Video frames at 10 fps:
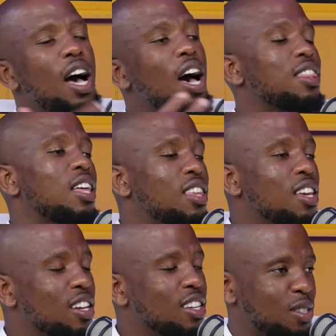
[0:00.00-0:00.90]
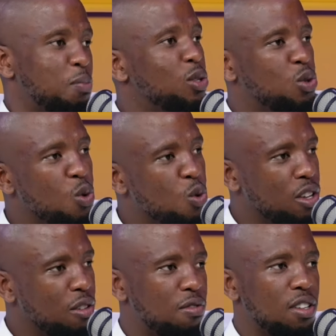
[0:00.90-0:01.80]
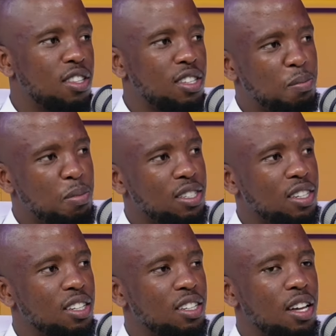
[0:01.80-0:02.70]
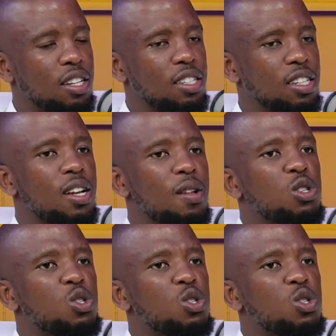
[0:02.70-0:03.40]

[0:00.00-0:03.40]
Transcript: other things, pursue mm. even this mm. person. And so